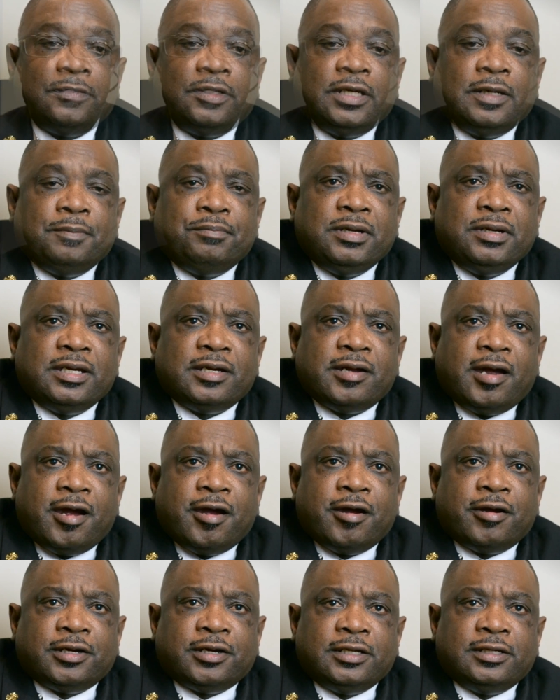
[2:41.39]
Him being
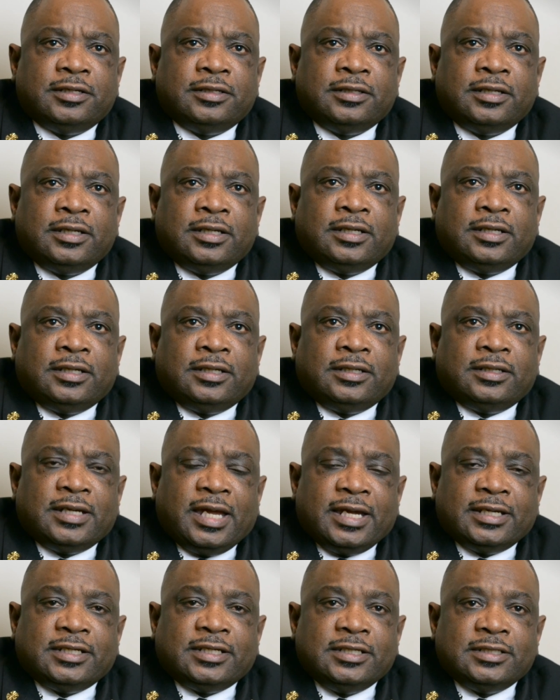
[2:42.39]
hired in
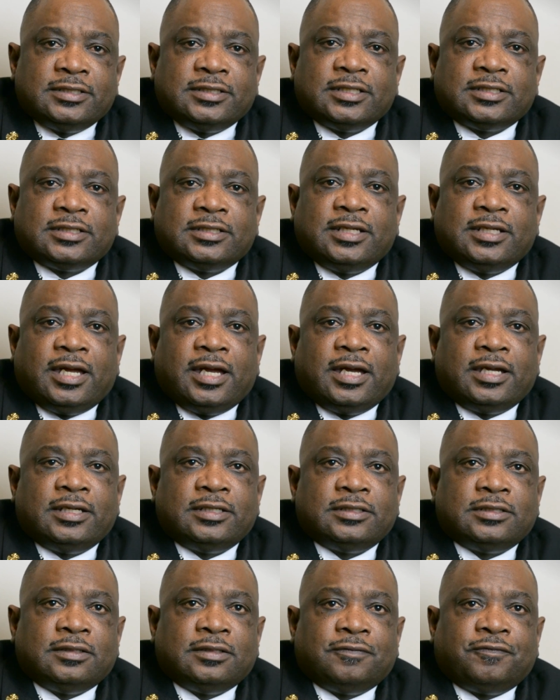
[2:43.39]

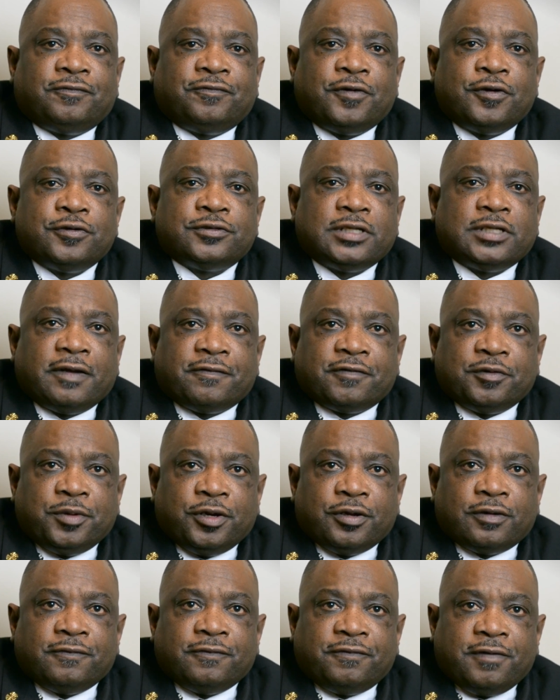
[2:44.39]
1969 as the first African
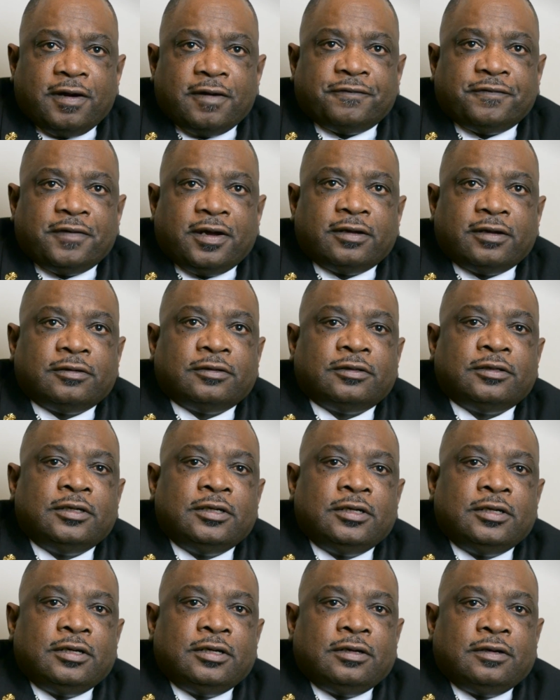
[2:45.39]
American firefighter
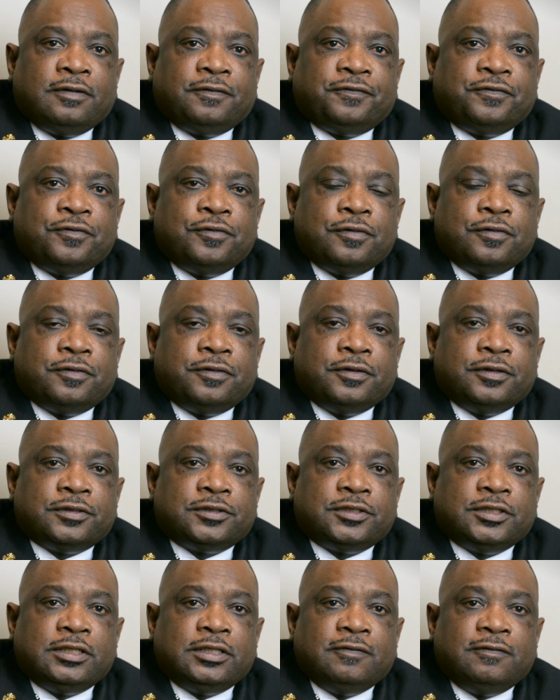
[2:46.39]
for the
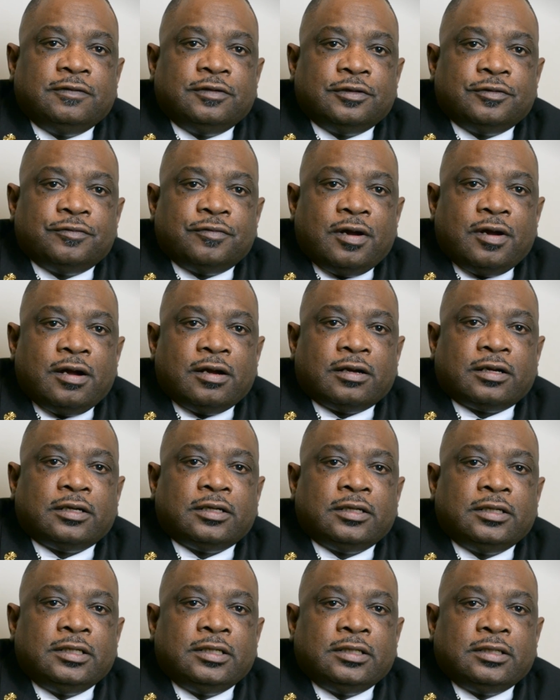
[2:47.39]
city of Little Rock,
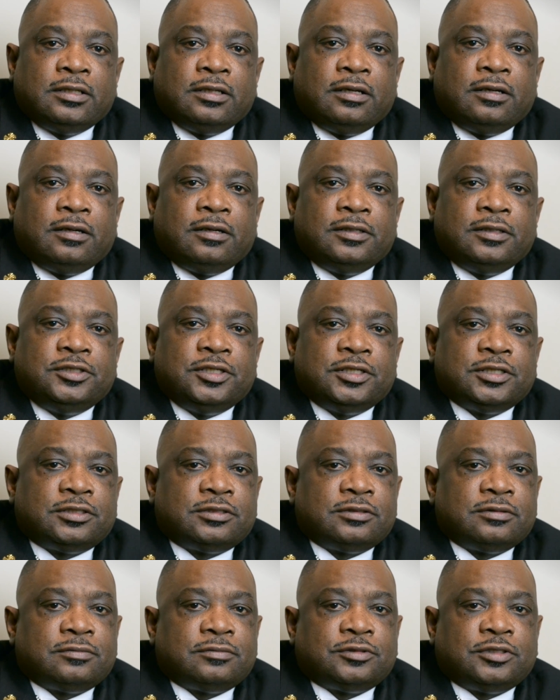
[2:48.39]
uh, and
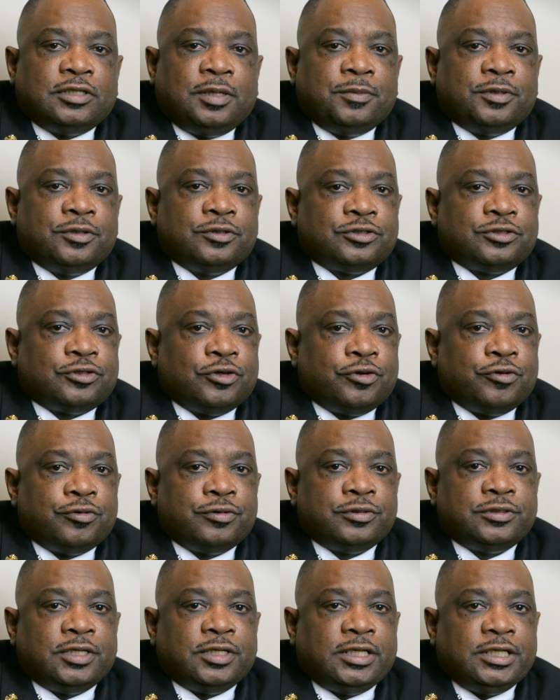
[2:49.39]
just some of the
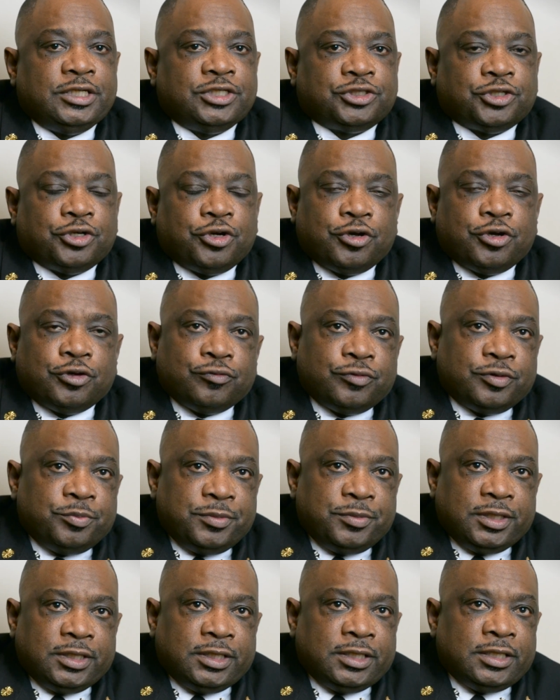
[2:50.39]
stories that he shared with
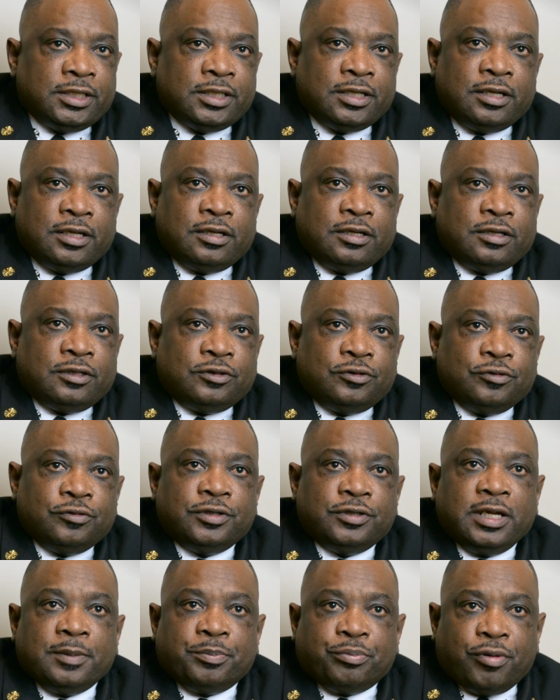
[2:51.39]
me
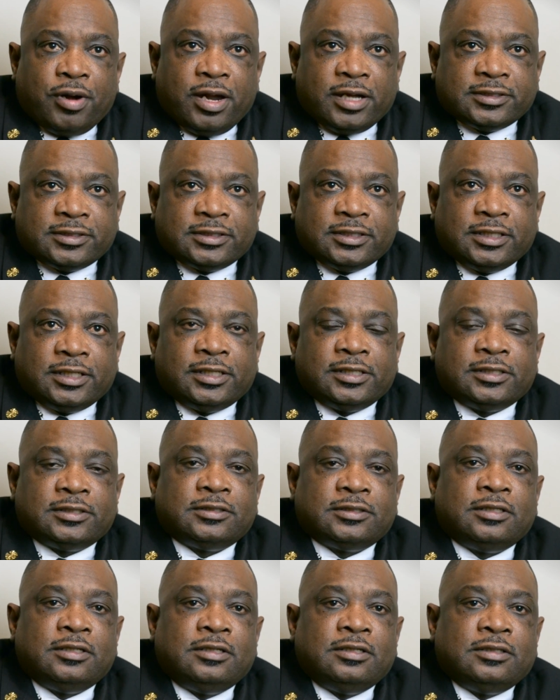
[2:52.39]
during that
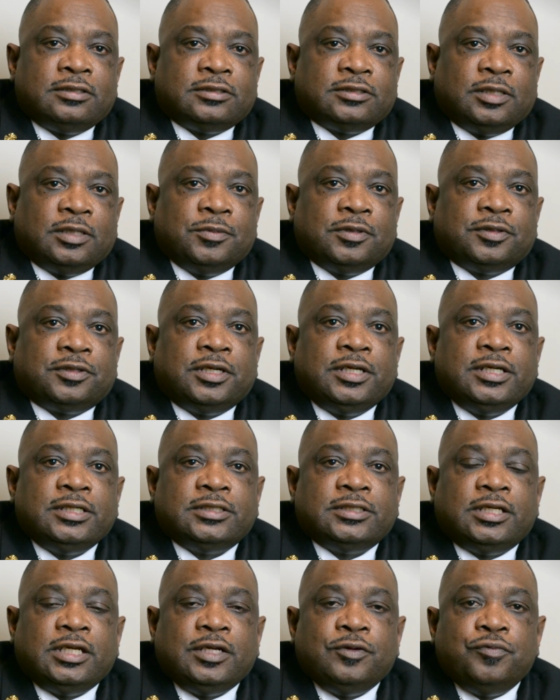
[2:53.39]
process, some of the
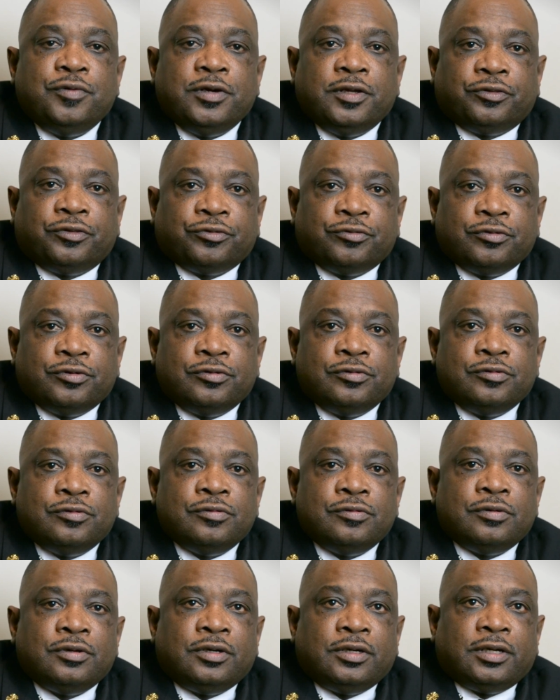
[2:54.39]
things that he went
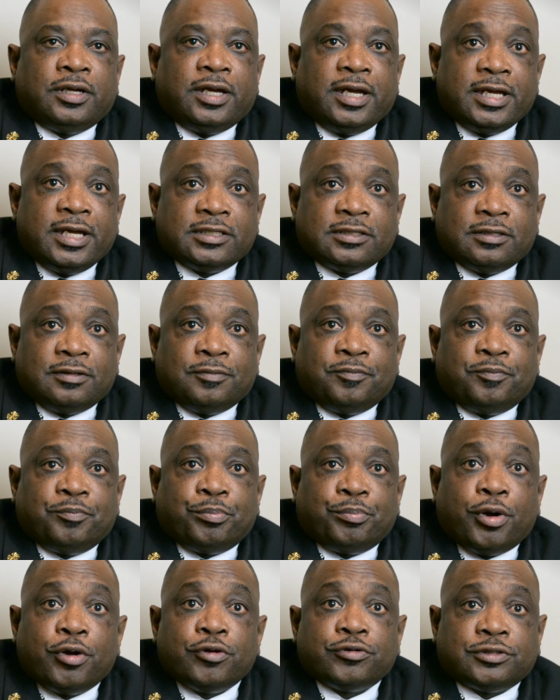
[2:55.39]
through as a
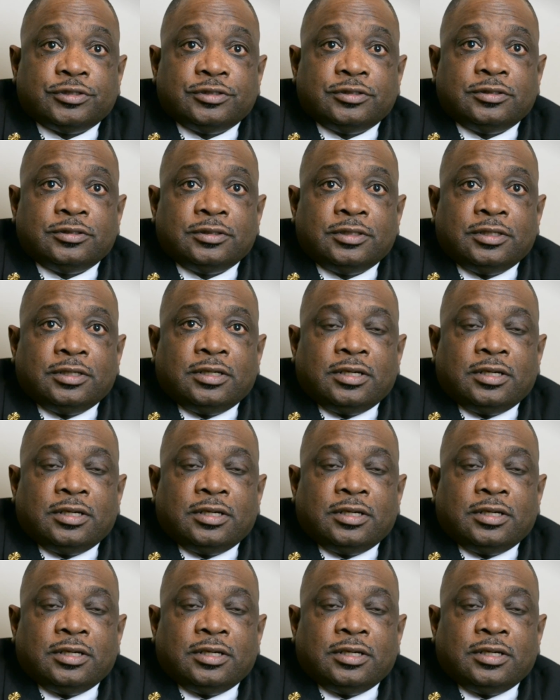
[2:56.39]
person